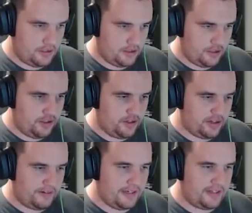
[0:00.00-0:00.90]
You're not
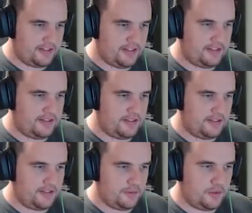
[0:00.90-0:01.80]
going outside
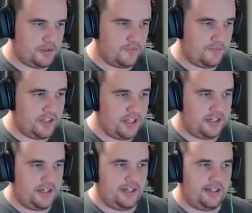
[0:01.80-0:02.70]
spawner.
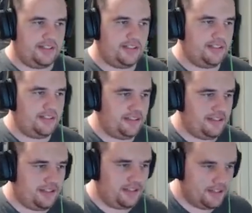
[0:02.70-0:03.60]
As you can see,
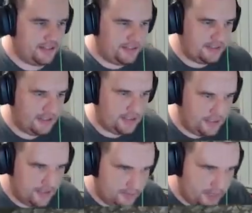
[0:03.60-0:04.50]

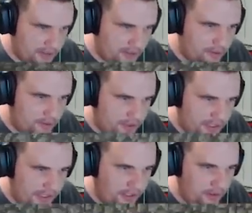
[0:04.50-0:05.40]
oh, hello.
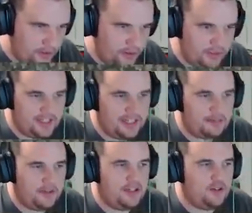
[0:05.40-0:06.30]
It's like my
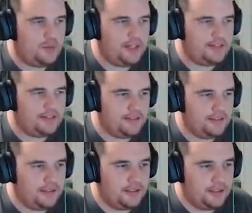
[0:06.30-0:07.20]
little pets.
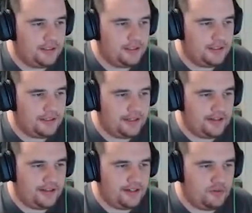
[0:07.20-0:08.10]
Okay,
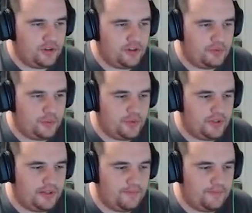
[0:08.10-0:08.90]
they can probably spawn there.